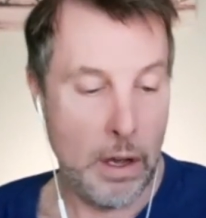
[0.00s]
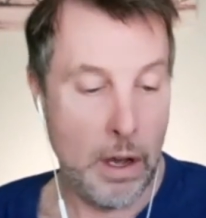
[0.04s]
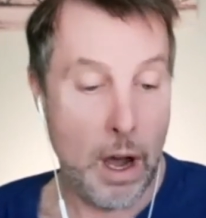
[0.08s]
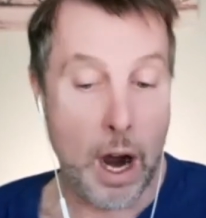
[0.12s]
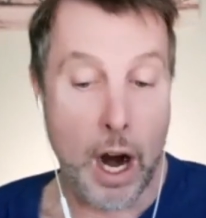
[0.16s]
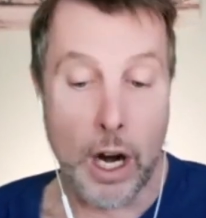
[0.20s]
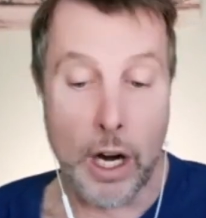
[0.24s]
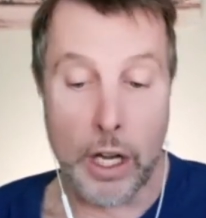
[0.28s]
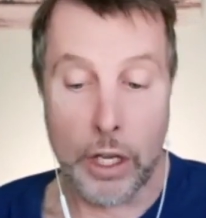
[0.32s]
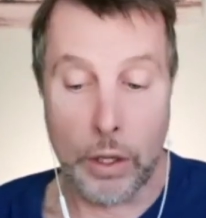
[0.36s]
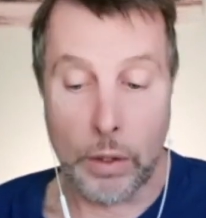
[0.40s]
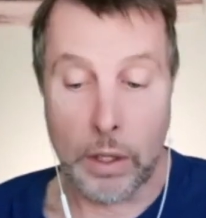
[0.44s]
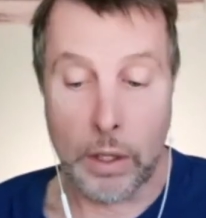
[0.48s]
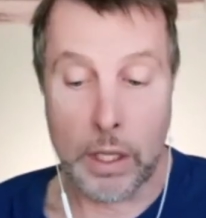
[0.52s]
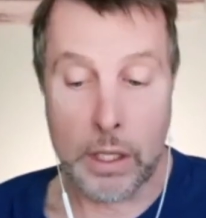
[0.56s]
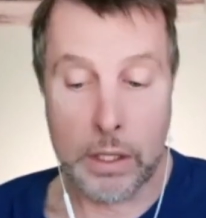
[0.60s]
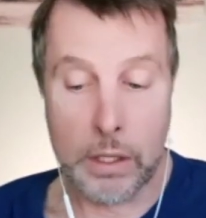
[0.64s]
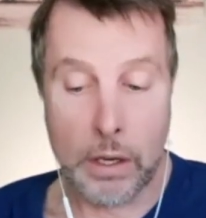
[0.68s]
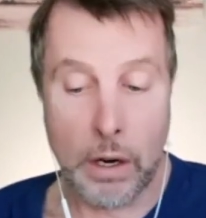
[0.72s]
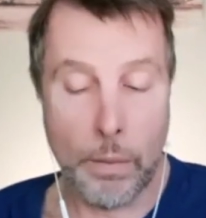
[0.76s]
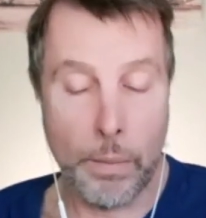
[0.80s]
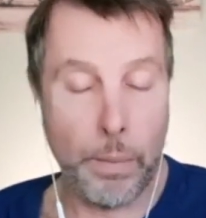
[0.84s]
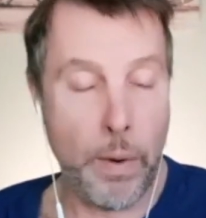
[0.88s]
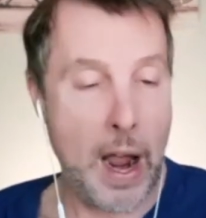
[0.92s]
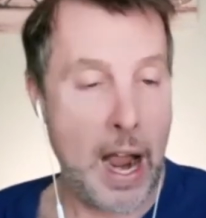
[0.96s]
Are you going to
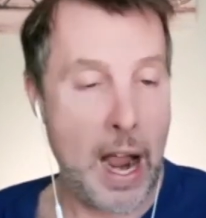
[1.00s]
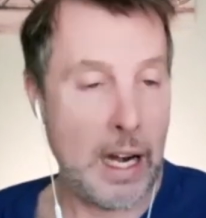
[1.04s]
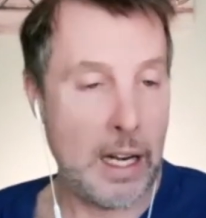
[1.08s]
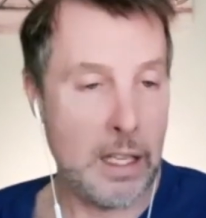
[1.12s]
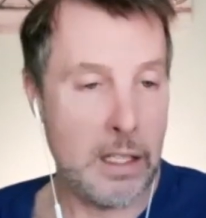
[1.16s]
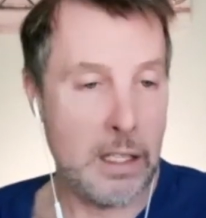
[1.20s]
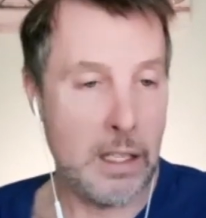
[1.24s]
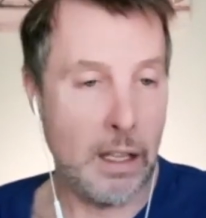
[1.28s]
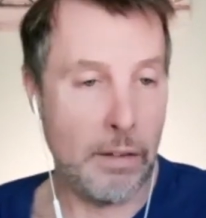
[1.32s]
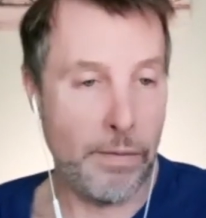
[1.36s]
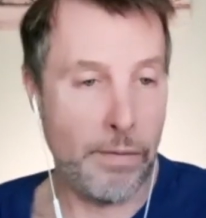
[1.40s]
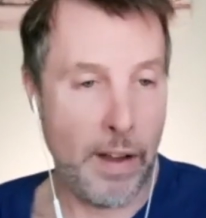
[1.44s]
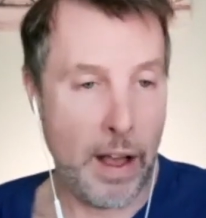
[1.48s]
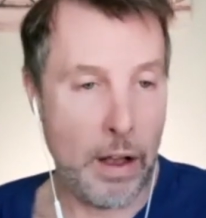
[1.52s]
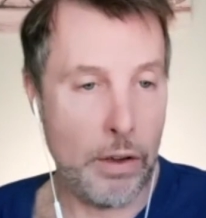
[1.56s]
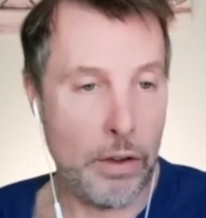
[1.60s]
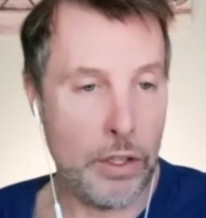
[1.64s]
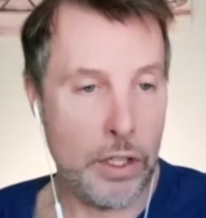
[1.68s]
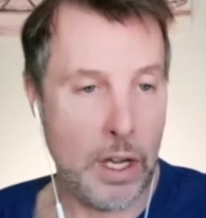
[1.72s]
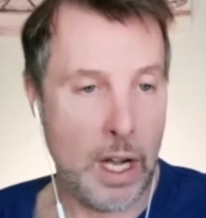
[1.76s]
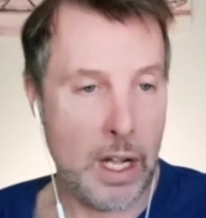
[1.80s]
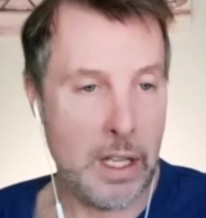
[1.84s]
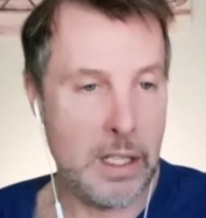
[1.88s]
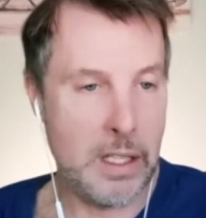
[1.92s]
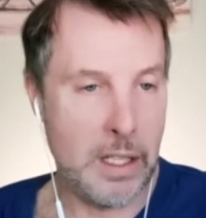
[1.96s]
start practicing foul
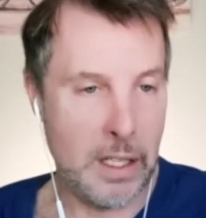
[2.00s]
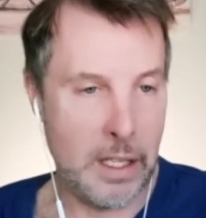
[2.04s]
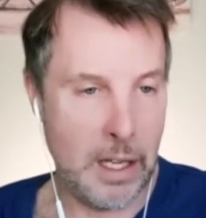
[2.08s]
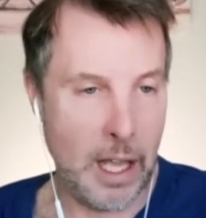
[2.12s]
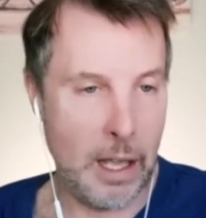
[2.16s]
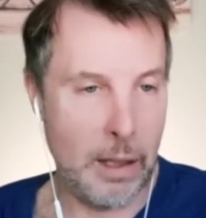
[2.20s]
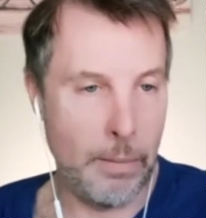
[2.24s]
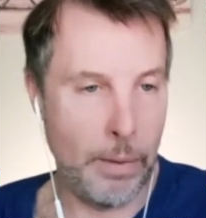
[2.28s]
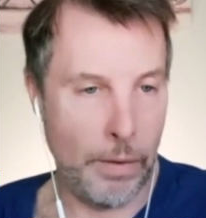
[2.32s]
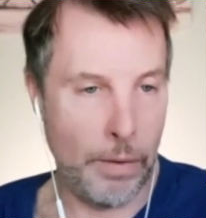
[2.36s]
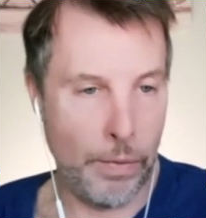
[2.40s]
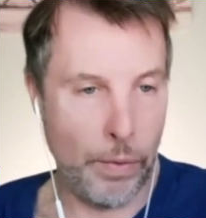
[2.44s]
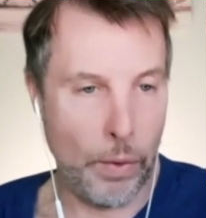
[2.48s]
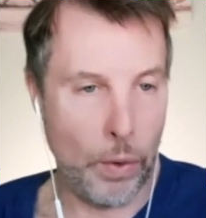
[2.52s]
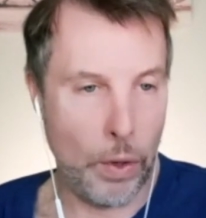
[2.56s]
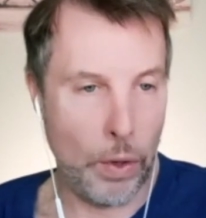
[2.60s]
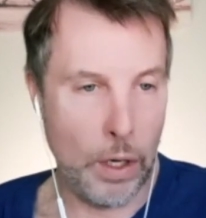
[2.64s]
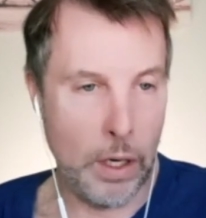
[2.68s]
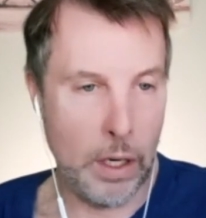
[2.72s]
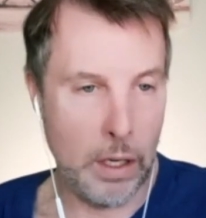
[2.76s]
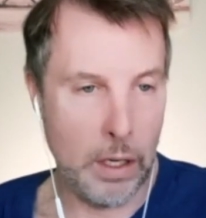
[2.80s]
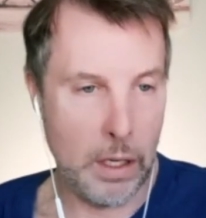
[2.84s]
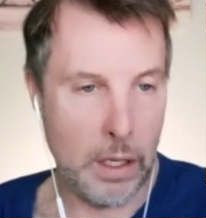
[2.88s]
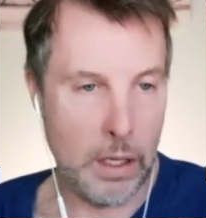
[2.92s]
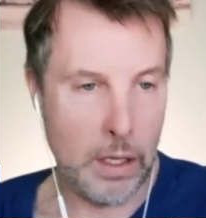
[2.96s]
shots the day
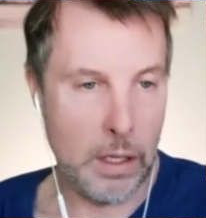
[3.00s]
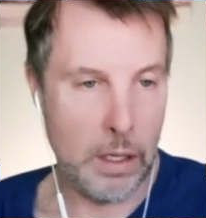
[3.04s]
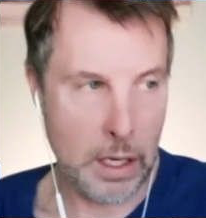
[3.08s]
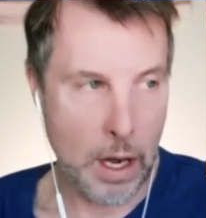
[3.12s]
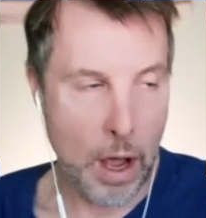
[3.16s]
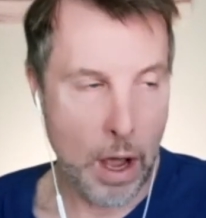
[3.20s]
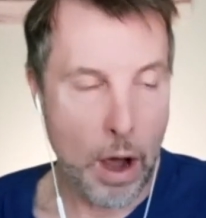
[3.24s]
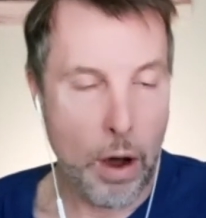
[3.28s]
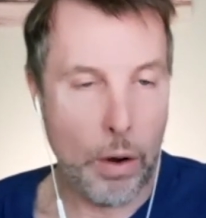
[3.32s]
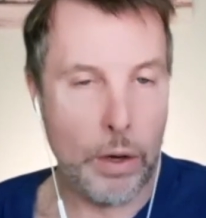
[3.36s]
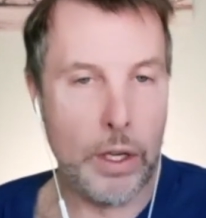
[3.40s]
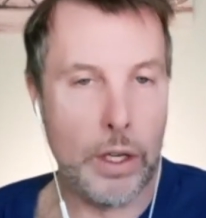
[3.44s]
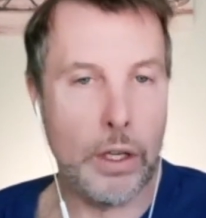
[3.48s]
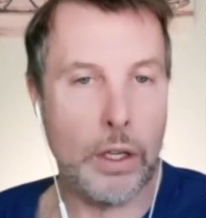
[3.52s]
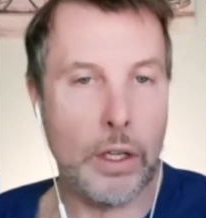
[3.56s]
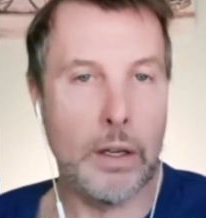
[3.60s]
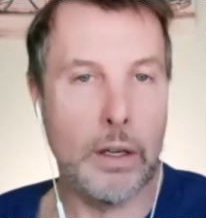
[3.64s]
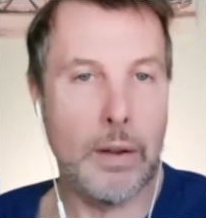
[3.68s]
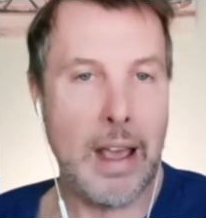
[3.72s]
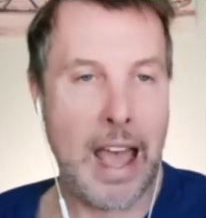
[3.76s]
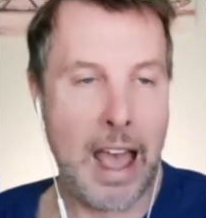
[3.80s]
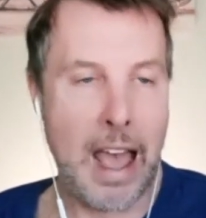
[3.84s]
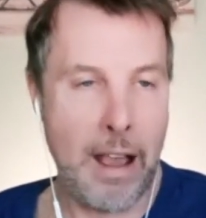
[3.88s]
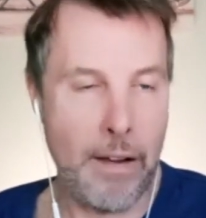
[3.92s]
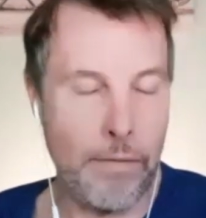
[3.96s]
before? No, you're going
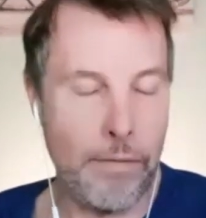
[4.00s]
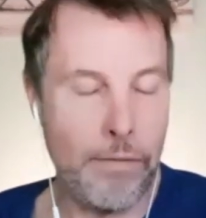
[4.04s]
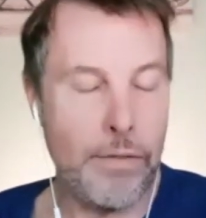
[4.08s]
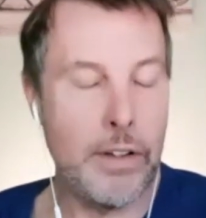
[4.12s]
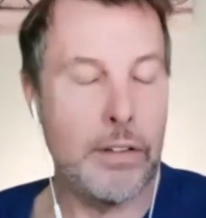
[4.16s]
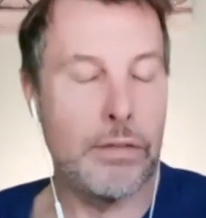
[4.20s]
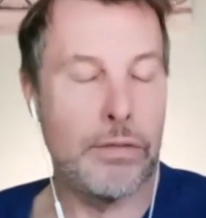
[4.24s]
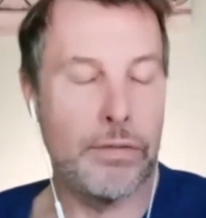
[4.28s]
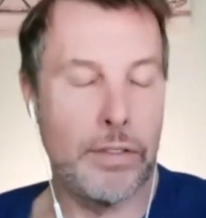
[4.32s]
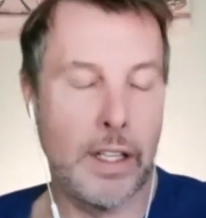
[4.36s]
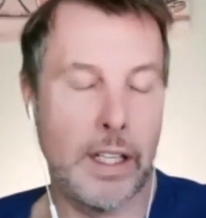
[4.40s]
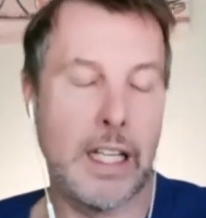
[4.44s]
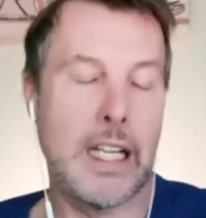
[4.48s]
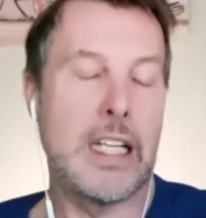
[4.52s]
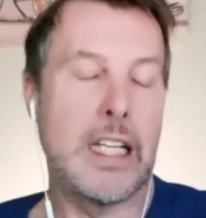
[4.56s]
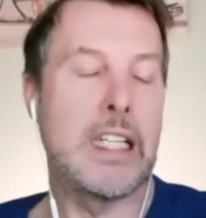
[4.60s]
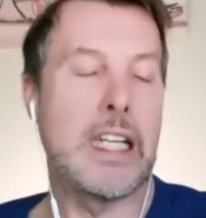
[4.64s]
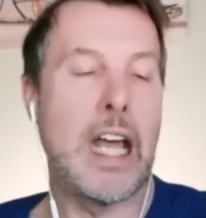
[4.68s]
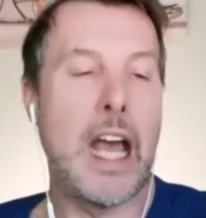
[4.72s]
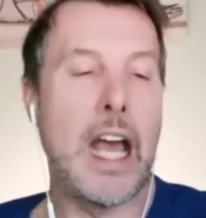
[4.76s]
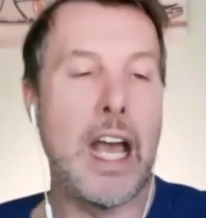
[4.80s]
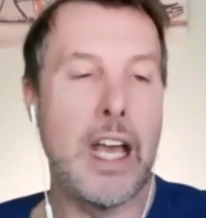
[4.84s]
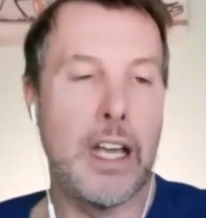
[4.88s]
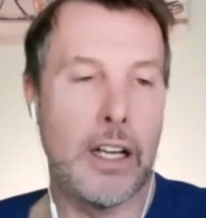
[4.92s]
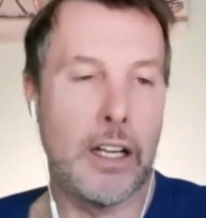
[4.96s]
to every freaking
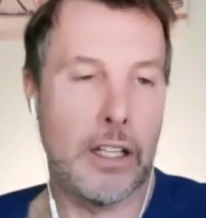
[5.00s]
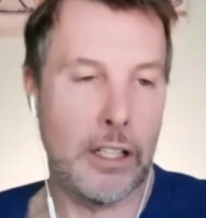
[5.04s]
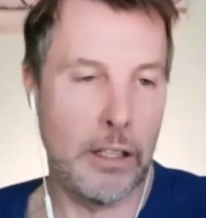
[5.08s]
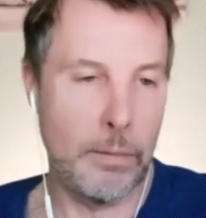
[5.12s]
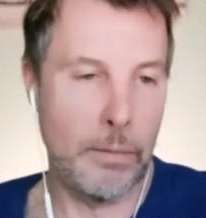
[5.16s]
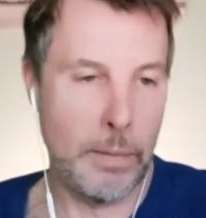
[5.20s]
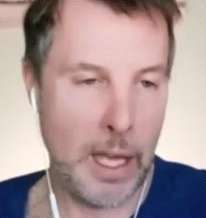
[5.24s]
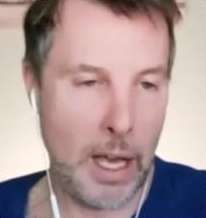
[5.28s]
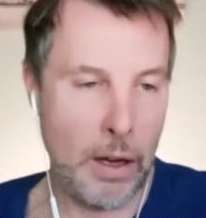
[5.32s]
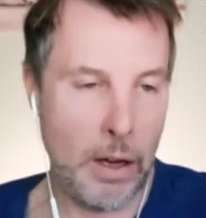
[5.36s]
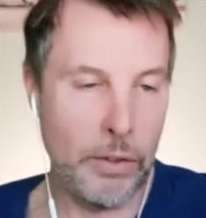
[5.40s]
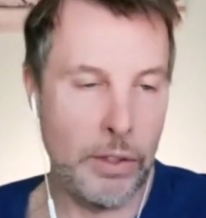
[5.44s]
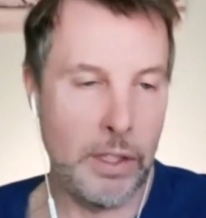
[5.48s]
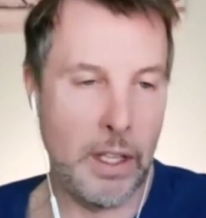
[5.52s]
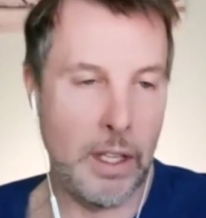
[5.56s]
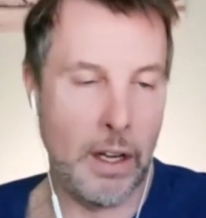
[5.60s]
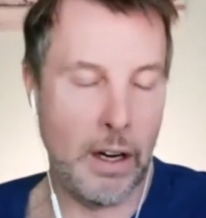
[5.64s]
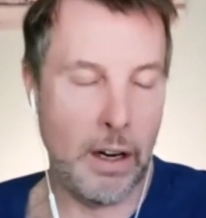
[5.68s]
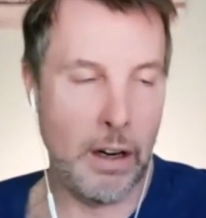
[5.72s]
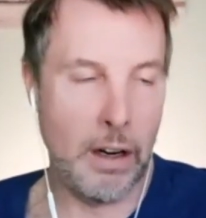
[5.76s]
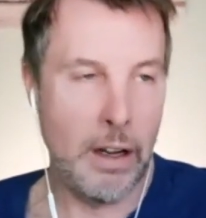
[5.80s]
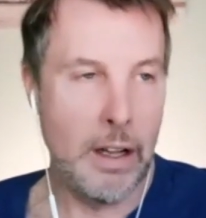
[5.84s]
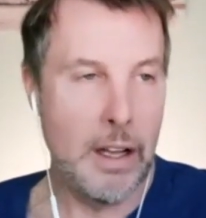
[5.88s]
day, you're going to be out there.